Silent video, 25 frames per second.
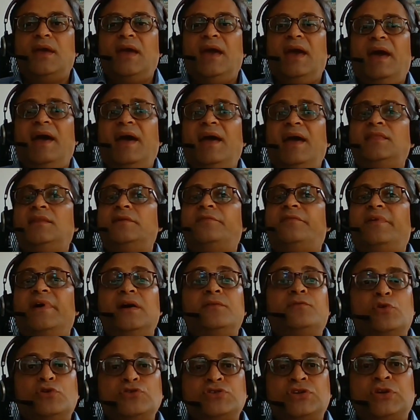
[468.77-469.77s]
and the
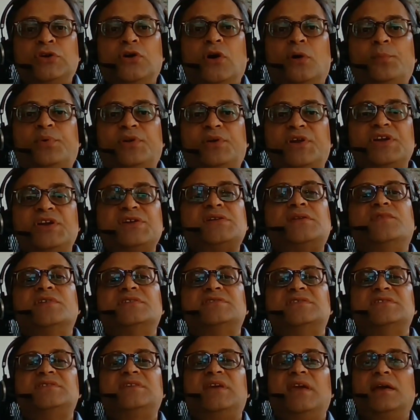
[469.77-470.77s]
Five Ocean Corporation
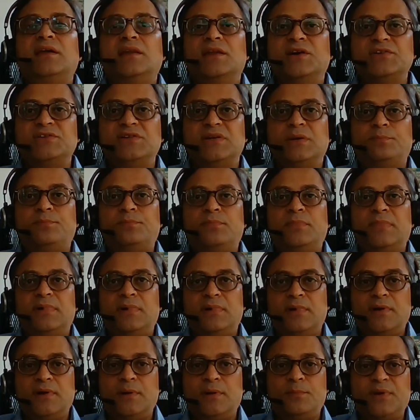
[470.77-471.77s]
versus Kingler Ship
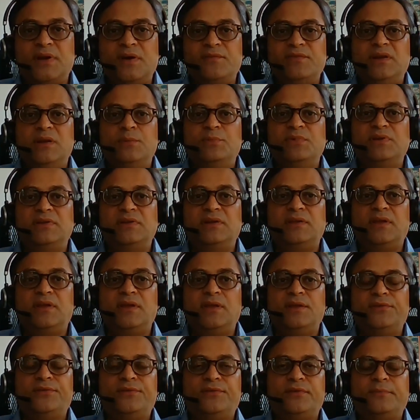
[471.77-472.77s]
Private Limited
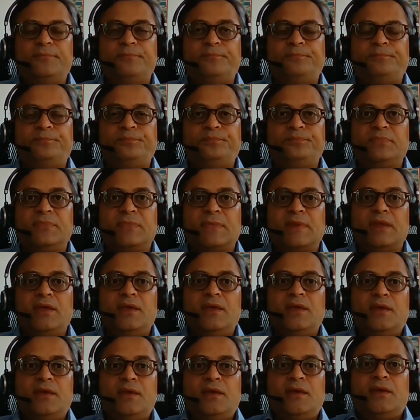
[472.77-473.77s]
case.
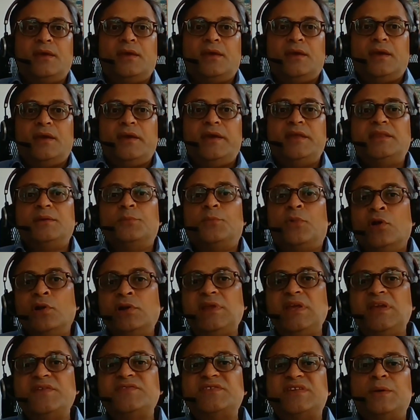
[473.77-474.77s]
In the
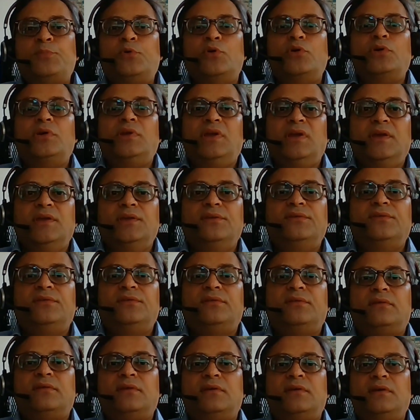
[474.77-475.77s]
Maldives Airport
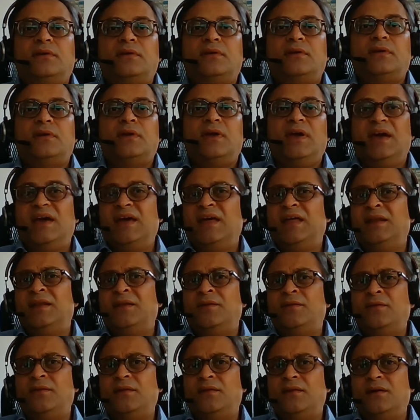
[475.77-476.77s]
case,
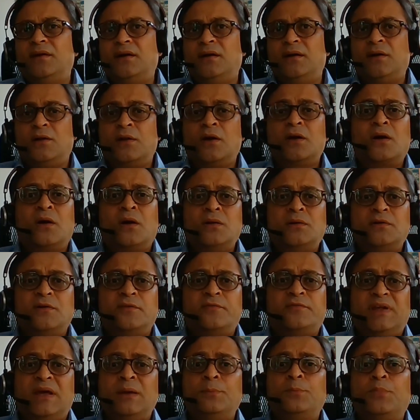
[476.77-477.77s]
and on account
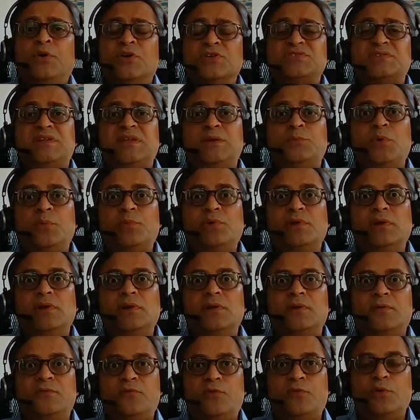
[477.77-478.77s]
of time paucity, we
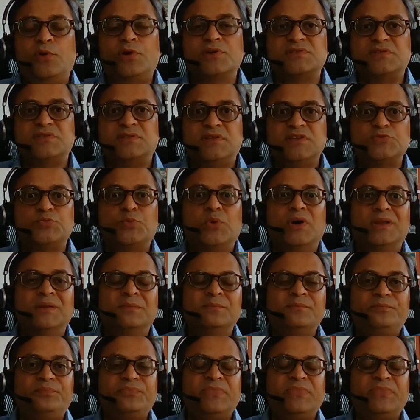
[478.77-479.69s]
will focus on this one,